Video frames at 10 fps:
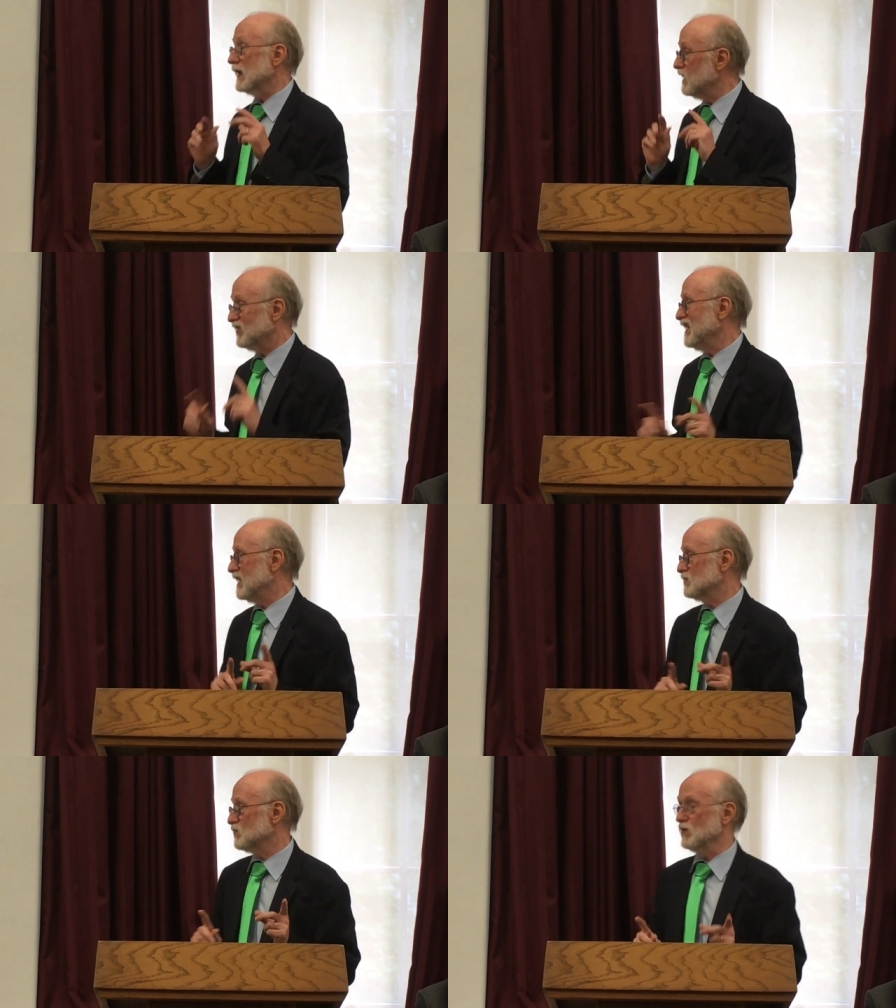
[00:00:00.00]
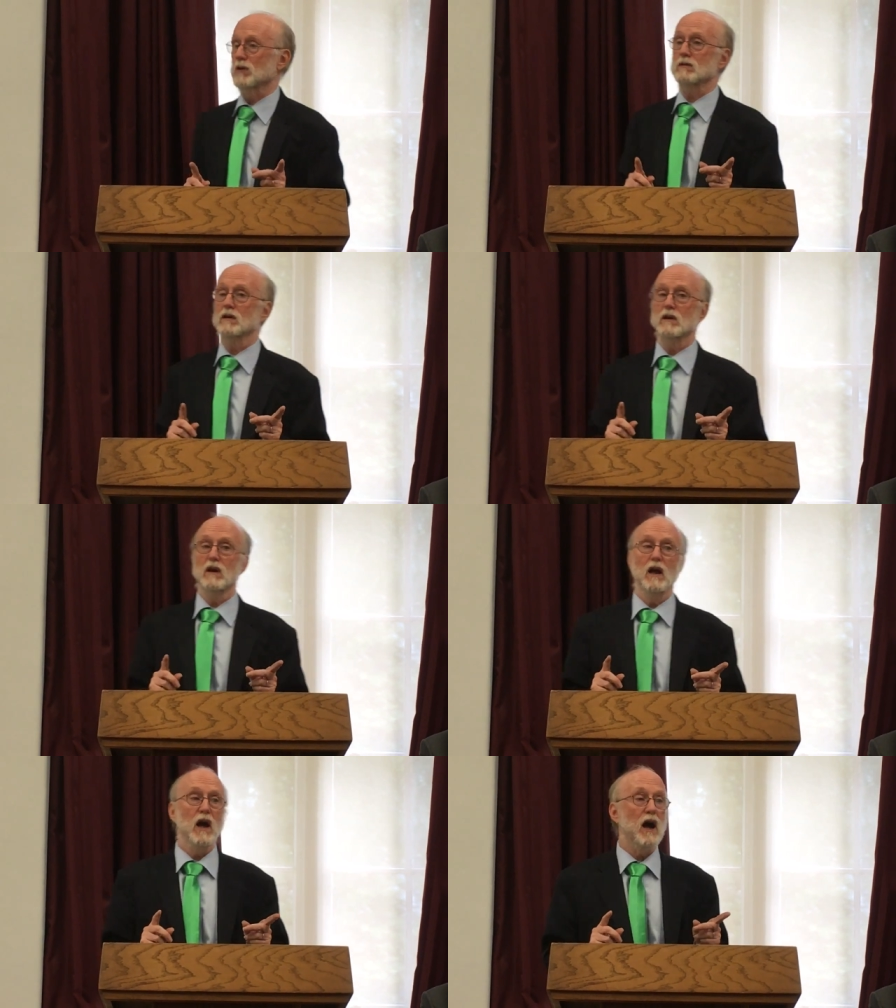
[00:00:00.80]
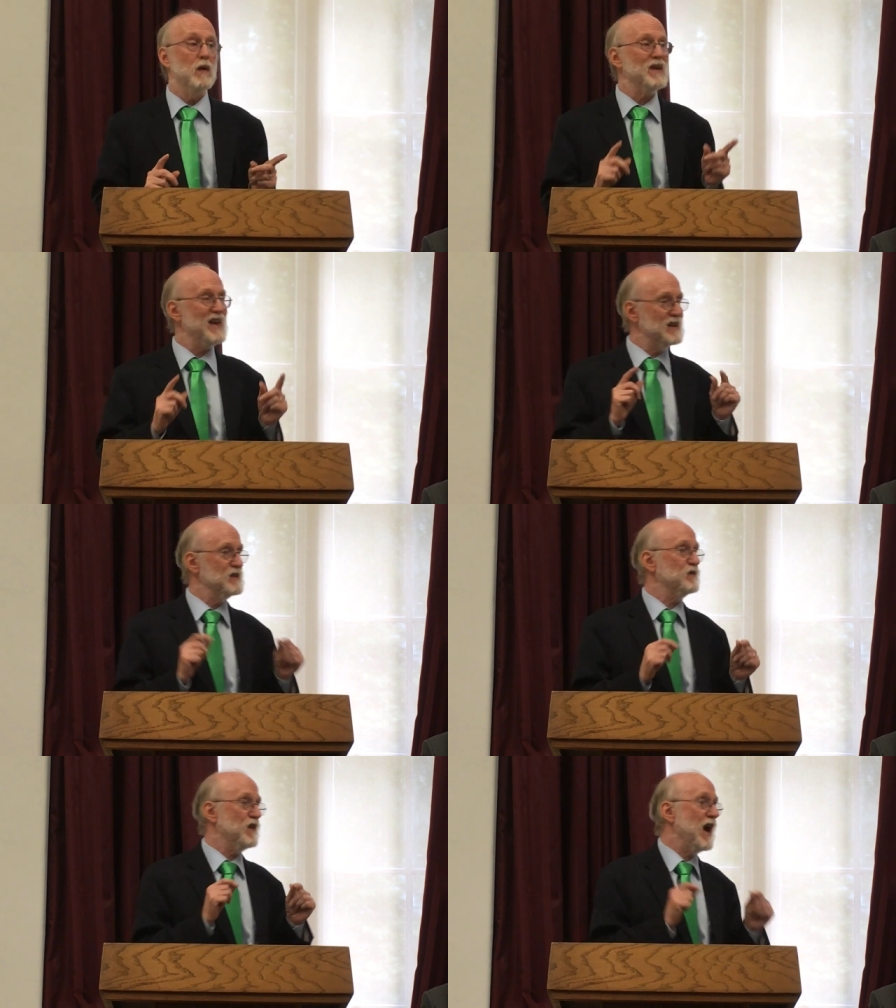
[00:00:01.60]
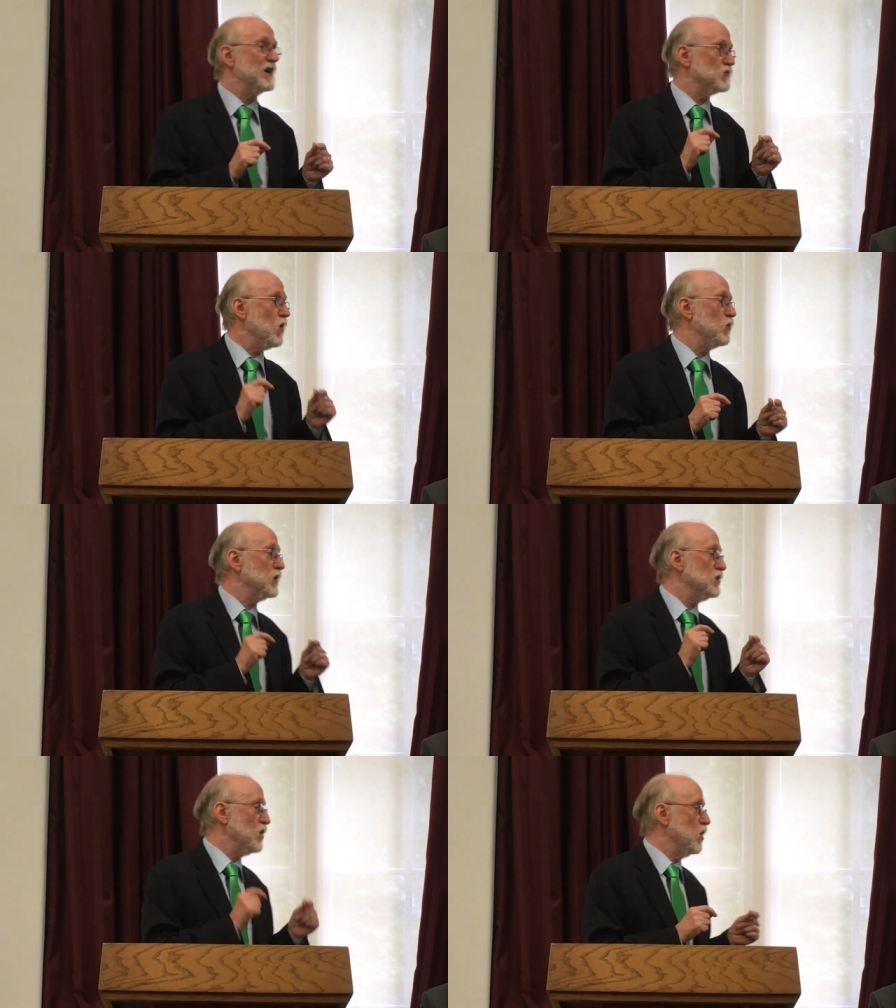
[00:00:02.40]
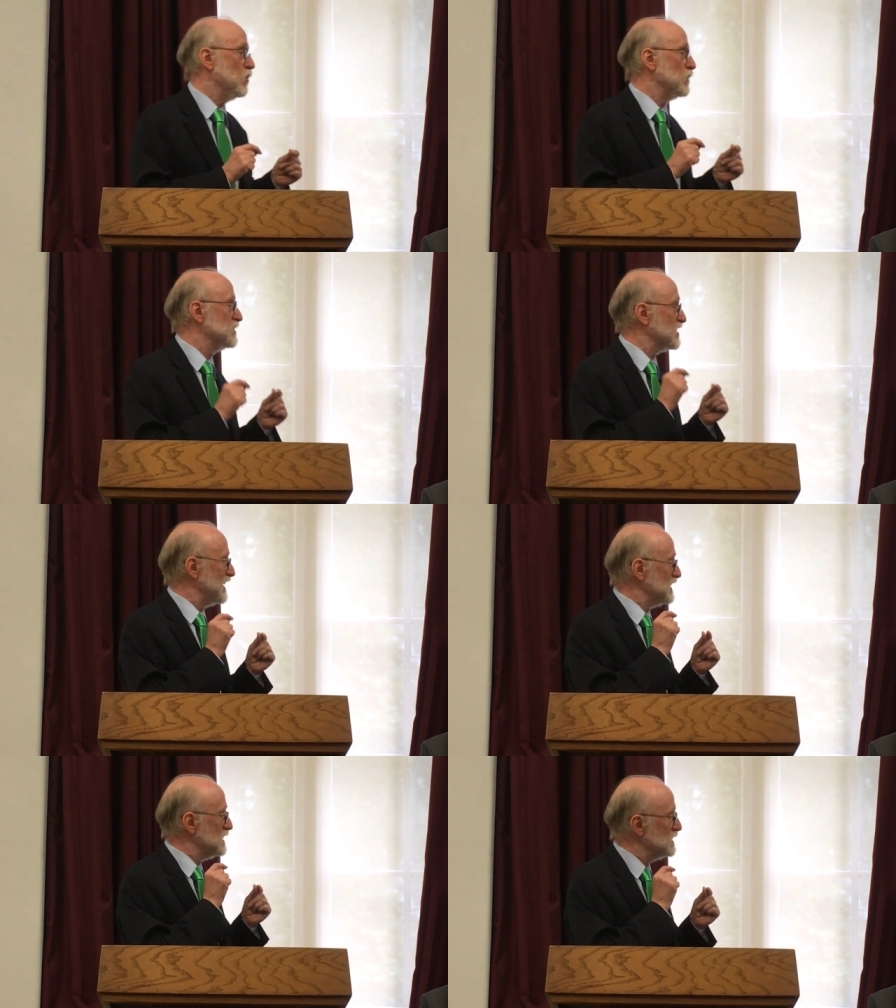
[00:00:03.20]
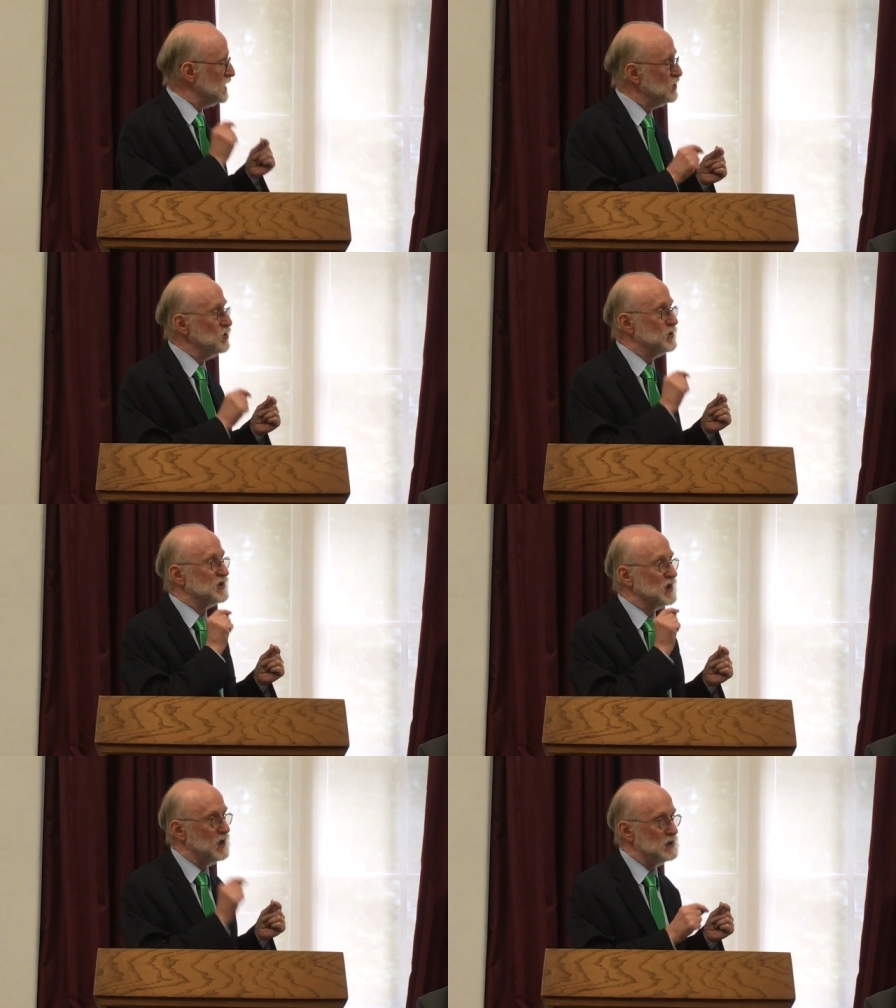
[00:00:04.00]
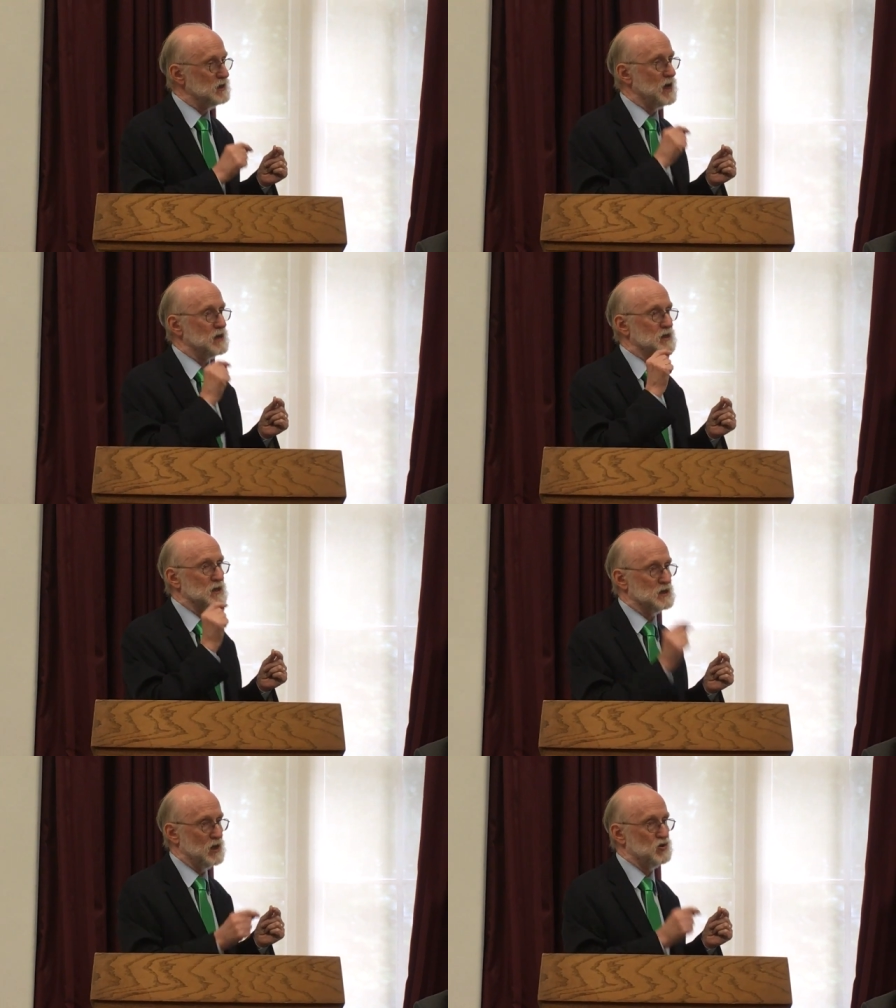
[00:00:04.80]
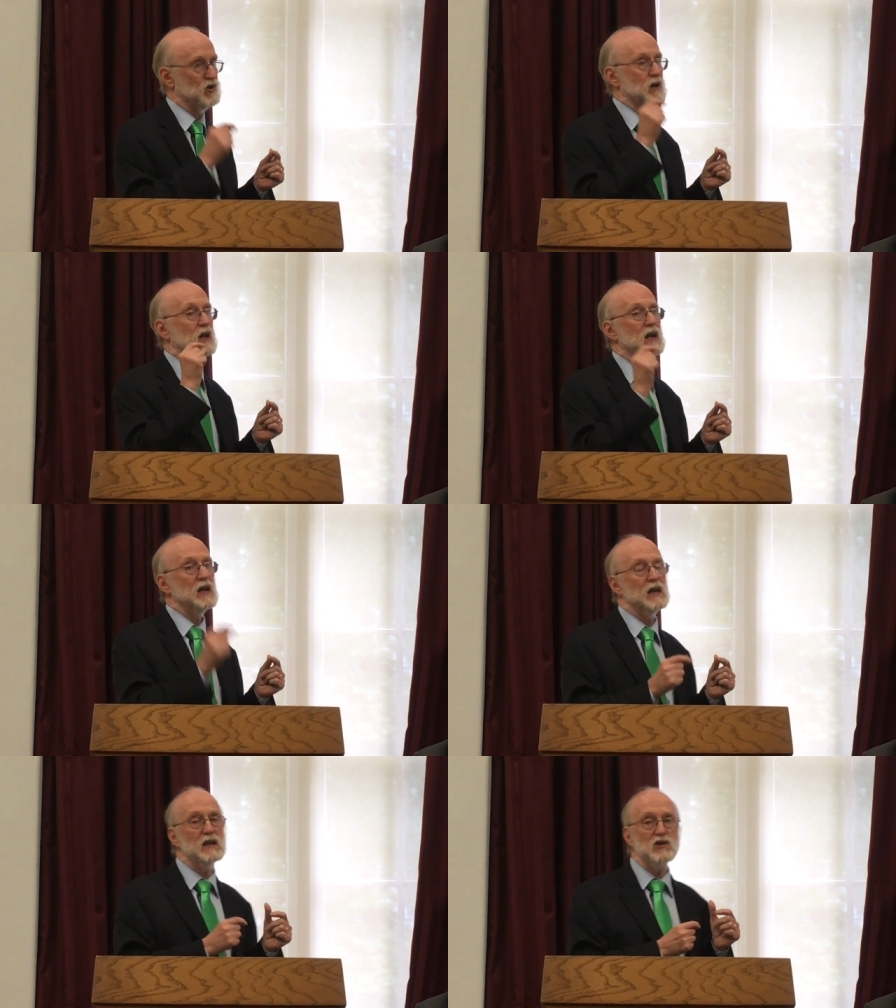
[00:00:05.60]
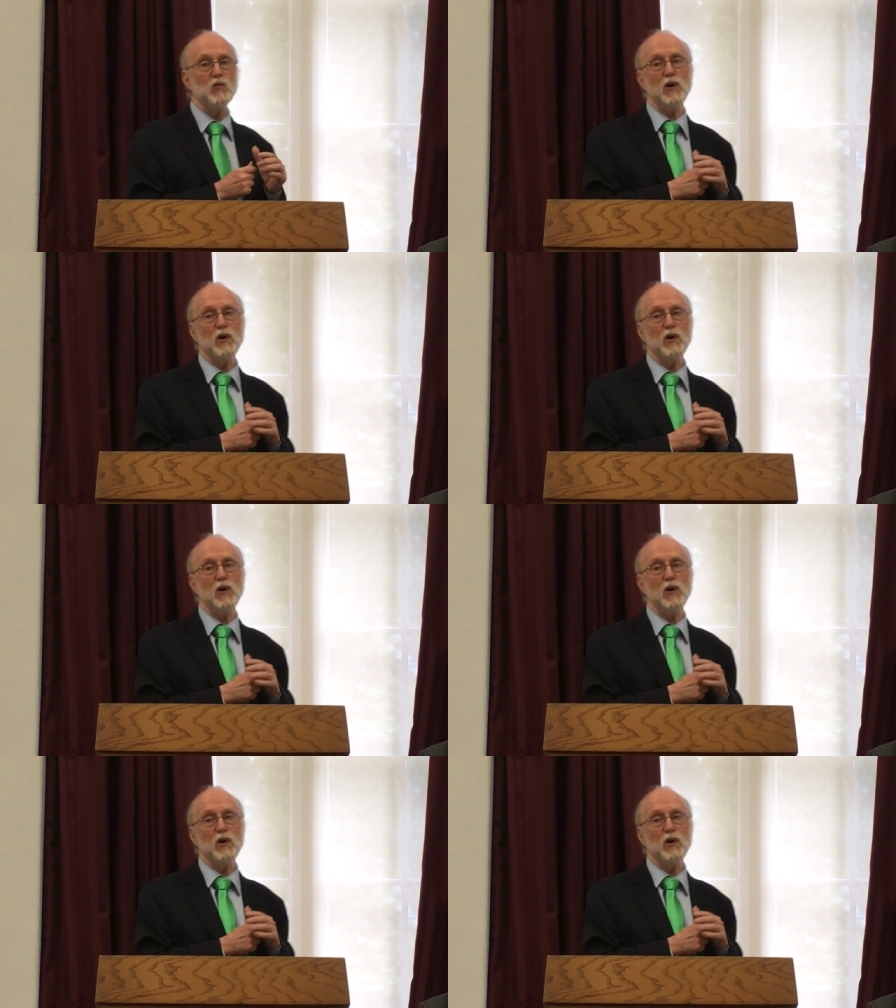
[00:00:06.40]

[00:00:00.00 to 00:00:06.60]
It is not true. Um, and in fact, what we know is that continuous contact and attention is